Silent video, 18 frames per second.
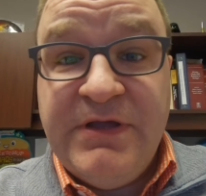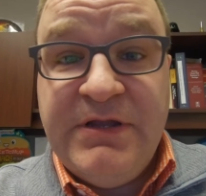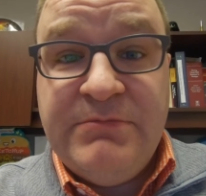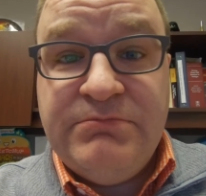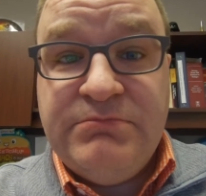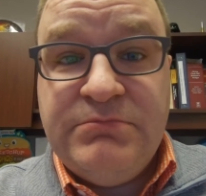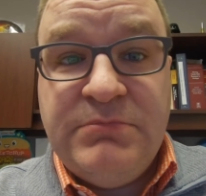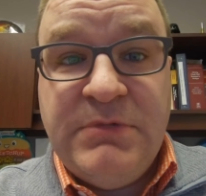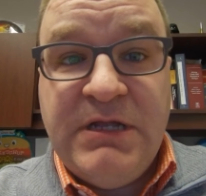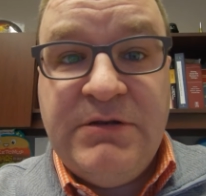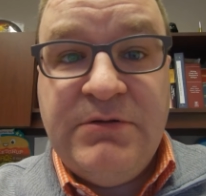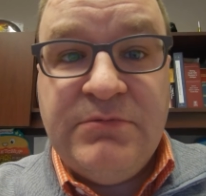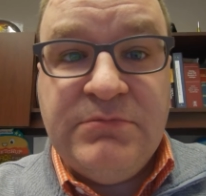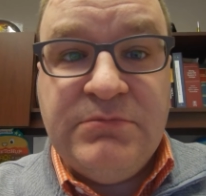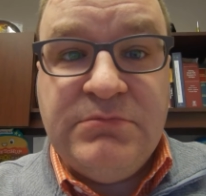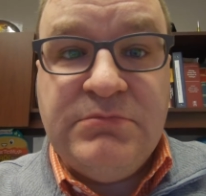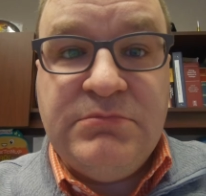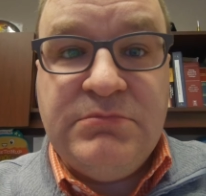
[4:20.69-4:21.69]
I
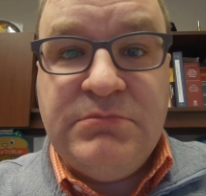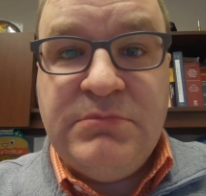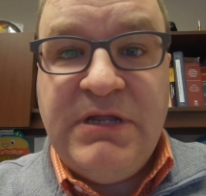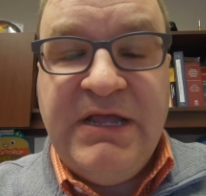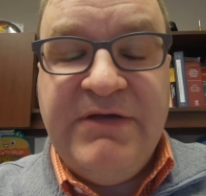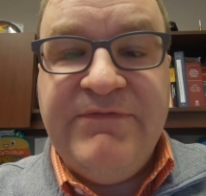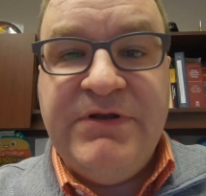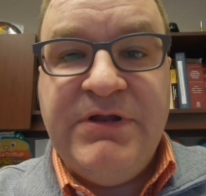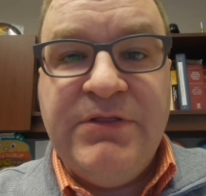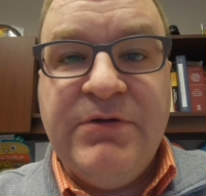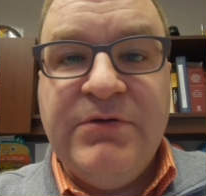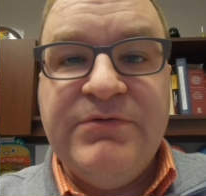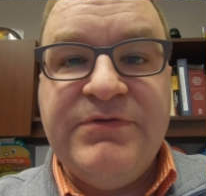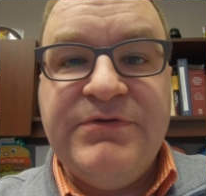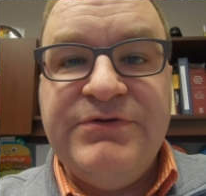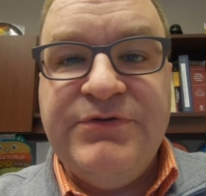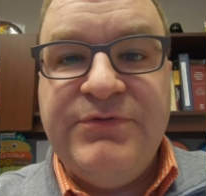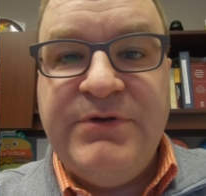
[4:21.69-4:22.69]
don't have any of
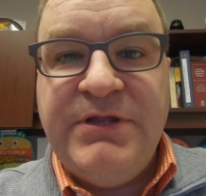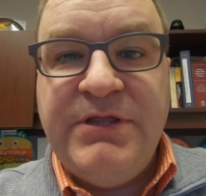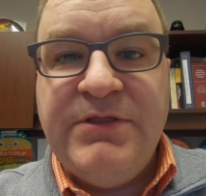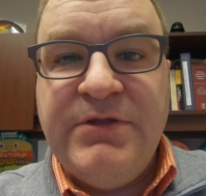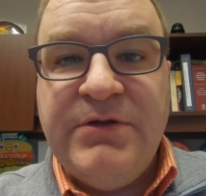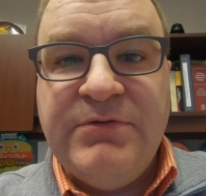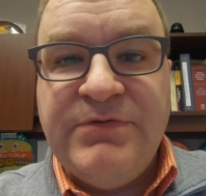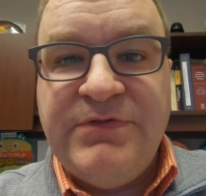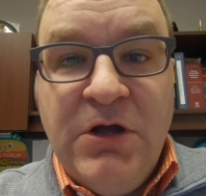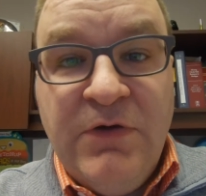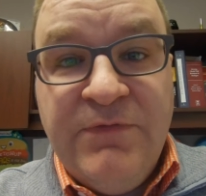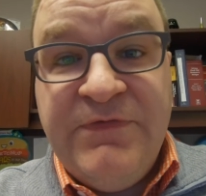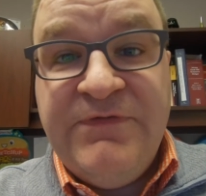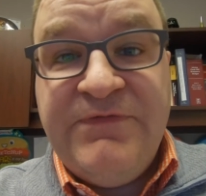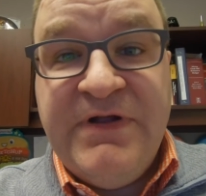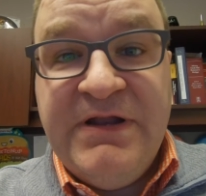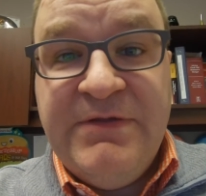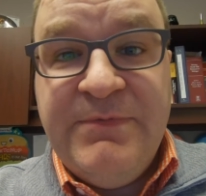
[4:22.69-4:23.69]
those or do any of those. Hope
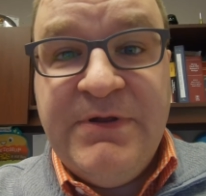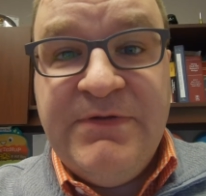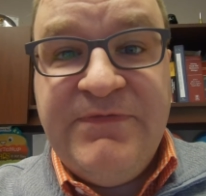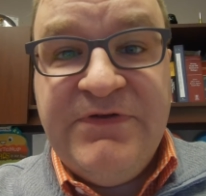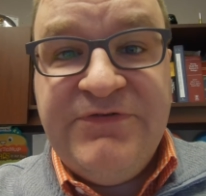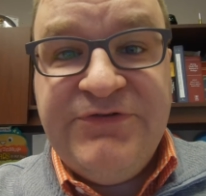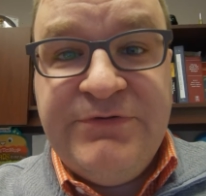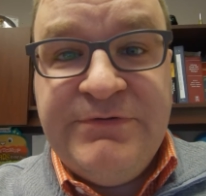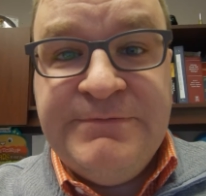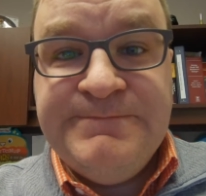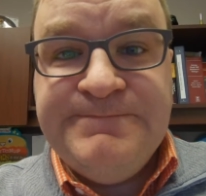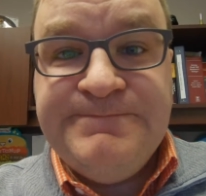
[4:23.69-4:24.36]
you find it beneficial.